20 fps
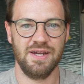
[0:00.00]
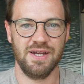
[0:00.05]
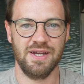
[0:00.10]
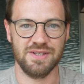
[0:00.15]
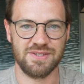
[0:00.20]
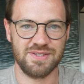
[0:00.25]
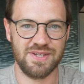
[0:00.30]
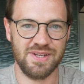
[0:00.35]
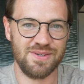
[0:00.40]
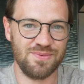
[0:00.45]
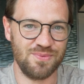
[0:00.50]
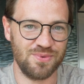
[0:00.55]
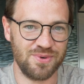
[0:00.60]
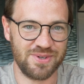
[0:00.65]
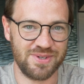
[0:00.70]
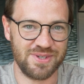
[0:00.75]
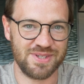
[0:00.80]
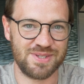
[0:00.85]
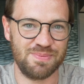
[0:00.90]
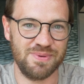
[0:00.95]
And today, we're
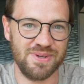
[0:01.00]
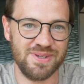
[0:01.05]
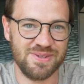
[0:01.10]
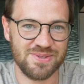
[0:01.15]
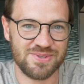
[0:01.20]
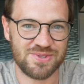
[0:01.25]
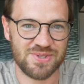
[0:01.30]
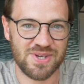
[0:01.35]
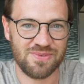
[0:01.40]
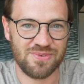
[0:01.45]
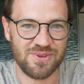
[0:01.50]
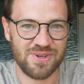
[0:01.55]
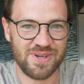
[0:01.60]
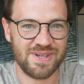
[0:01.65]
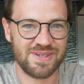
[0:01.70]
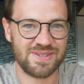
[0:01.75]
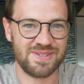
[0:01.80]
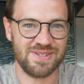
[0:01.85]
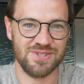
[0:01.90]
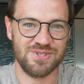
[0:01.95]
going to explain those travel
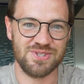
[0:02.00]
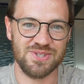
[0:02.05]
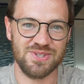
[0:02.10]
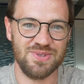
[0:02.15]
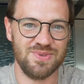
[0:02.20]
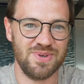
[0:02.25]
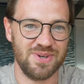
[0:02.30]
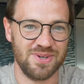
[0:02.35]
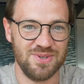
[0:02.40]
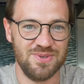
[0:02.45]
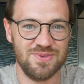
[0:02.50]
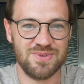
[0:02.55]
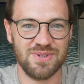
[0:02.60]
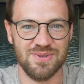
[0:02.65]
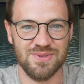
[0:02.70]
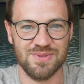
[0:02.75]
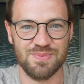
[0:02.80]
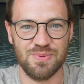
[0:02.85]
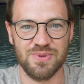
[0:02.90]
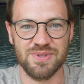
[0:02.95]
hacks and show you how you can
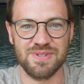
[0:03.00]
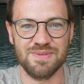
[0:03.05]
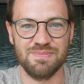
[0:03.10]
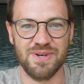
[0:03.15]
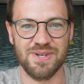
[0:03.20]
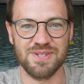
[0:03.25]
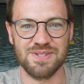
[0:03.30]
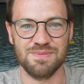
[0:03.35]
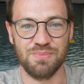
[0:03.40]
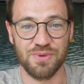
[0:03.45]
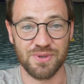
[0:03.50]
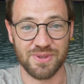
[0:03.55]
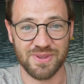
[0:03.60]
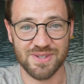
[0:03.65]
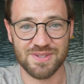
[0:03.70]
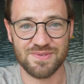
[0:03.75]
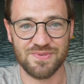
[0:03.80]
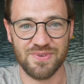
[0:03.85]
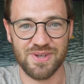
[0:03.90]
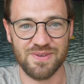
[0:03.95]
use points and miles to book
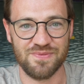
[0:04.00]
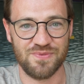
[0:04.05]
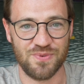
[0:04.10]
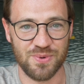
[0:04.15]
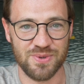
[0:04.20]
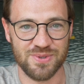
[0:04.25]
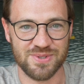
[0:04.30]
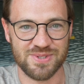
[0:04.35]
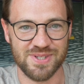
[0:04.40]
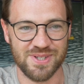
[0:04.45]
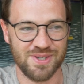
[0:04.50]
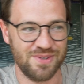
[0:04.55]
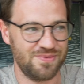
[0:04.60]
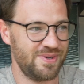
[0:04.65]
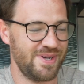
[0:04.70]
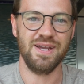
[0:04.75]
this flight for yourself.